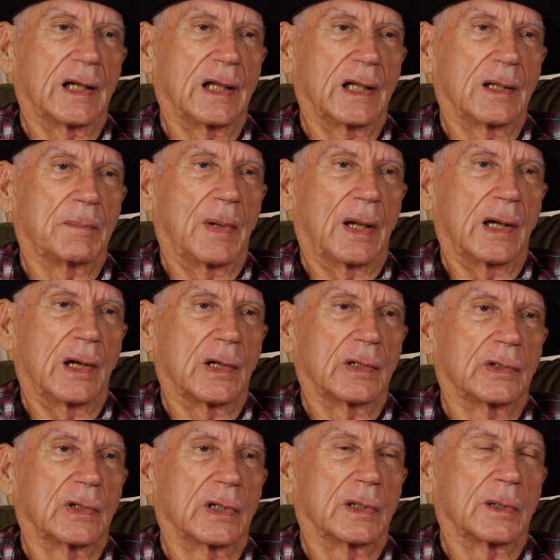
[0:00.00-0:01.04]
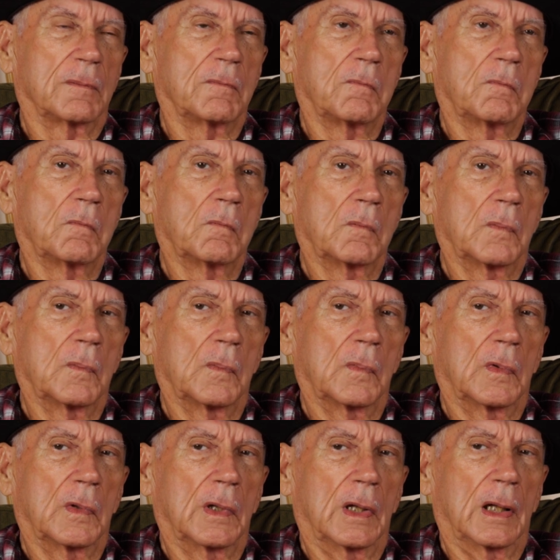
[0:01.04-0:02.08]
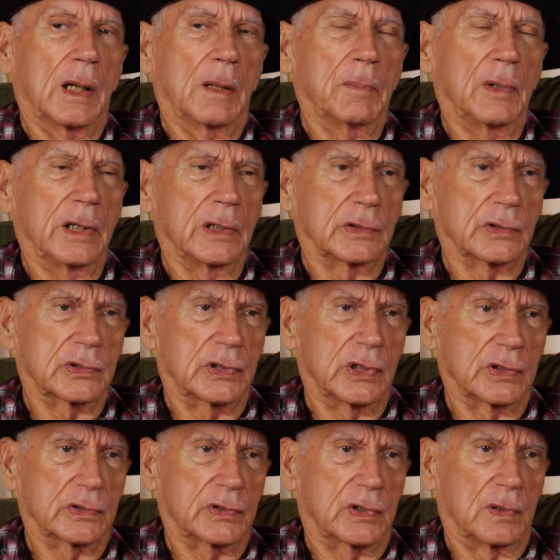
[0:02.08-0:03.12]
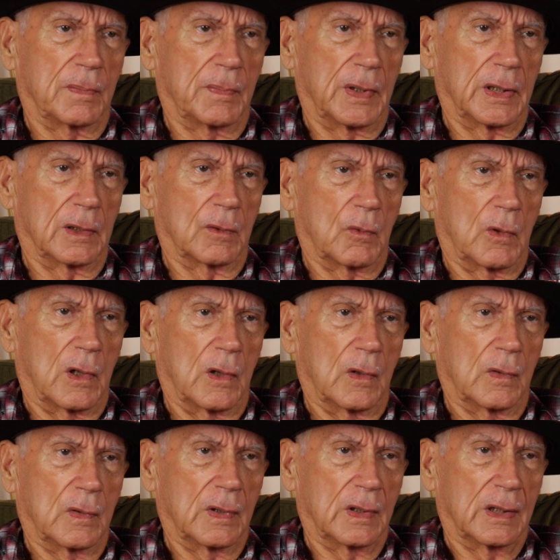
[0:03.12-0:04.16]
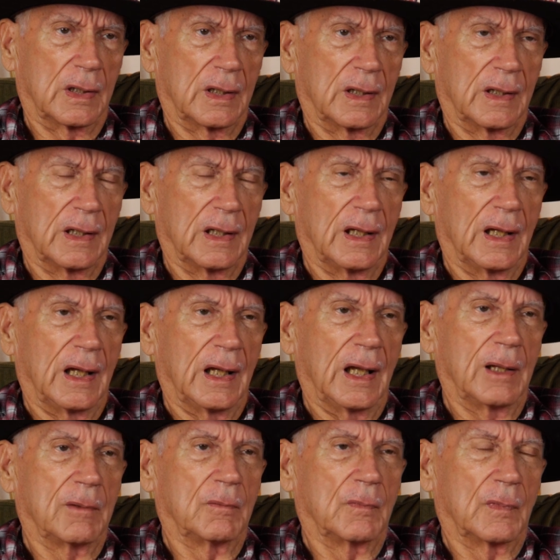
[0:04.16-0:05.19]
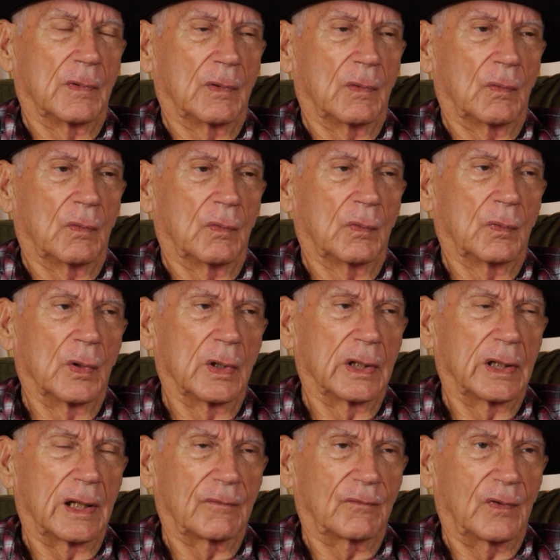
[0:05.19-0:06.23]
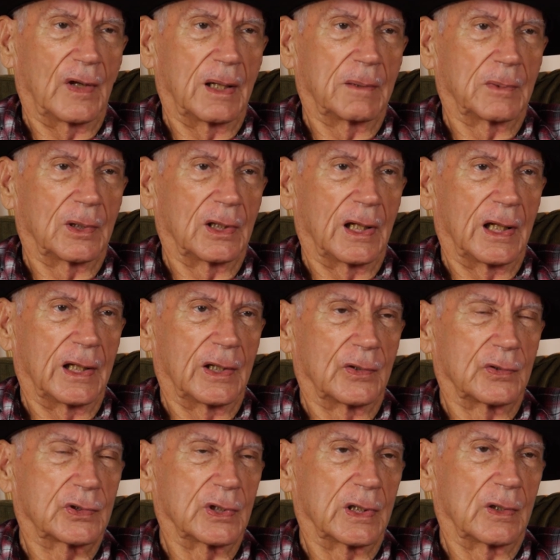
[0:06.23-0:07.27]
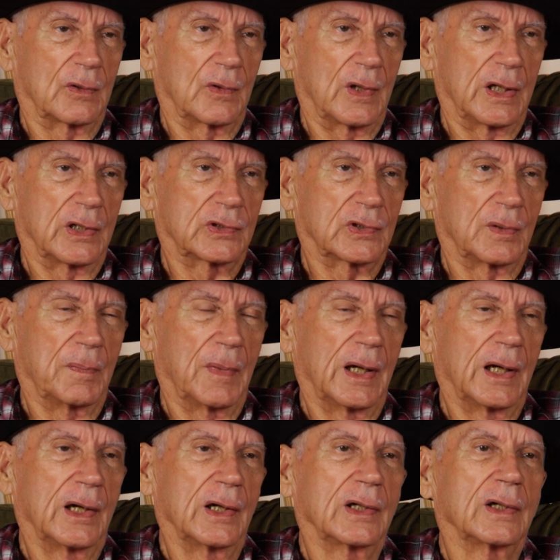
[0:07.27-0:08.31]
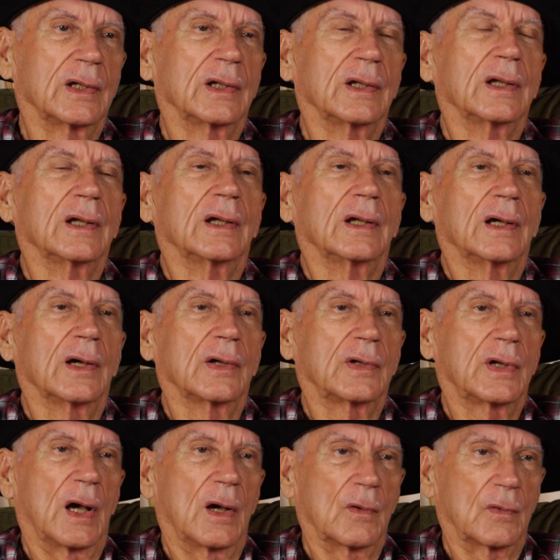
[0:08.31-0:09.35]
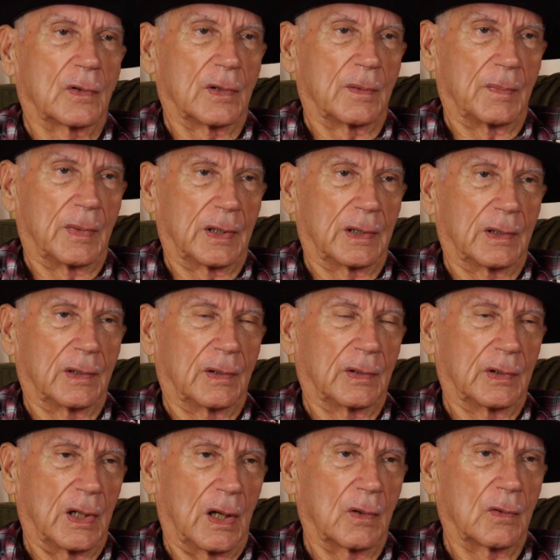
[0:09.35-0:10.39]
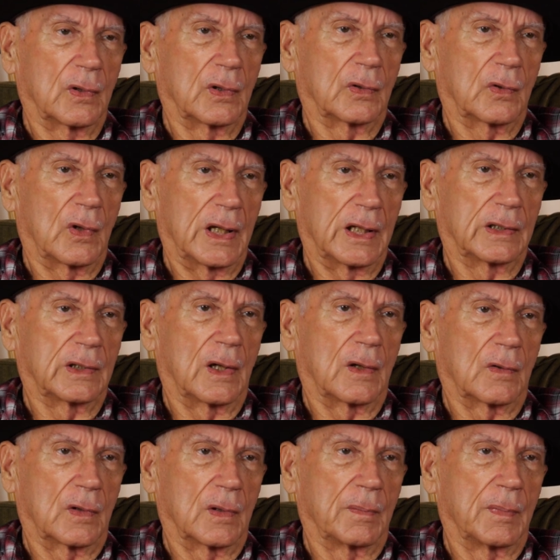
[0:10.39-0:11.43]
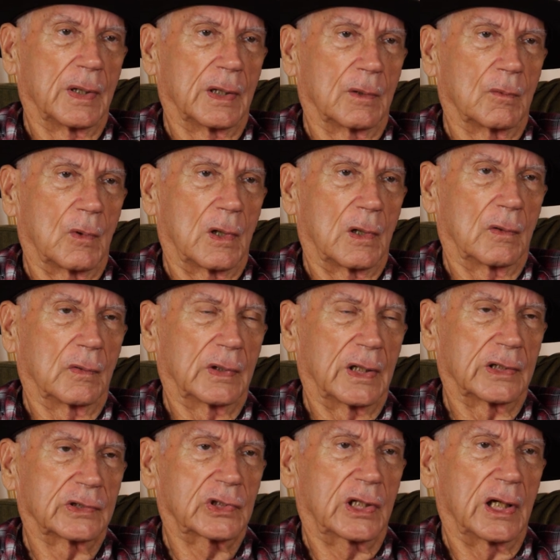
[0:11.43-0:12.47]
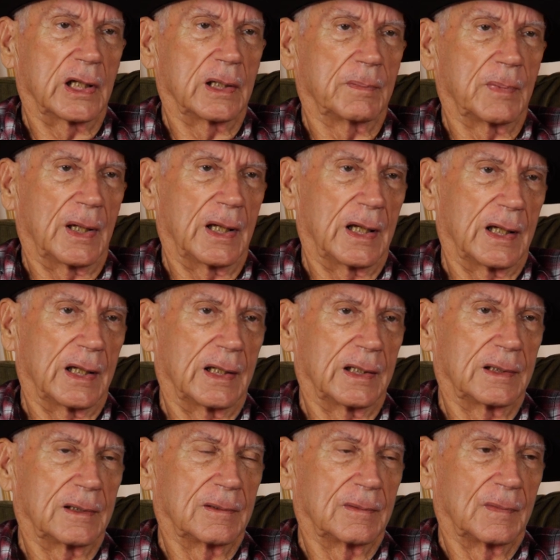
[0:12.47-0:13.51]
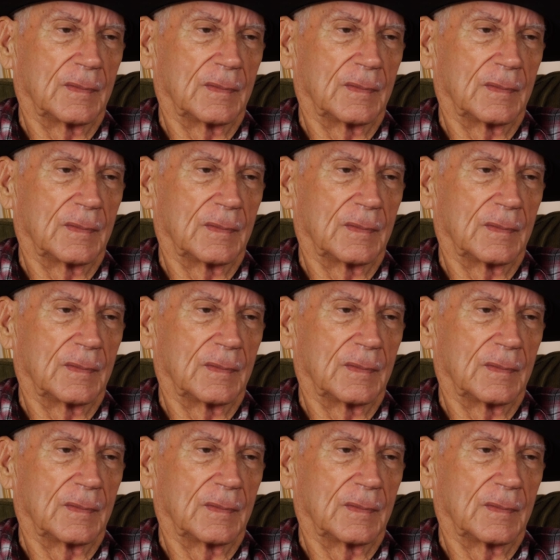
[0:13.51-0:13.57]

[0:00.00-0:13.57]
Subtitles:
He had married, I believe, the sister of Menawa. And one of that family, later generation, married a daughter or granddaughter of Menawa that stayed behind.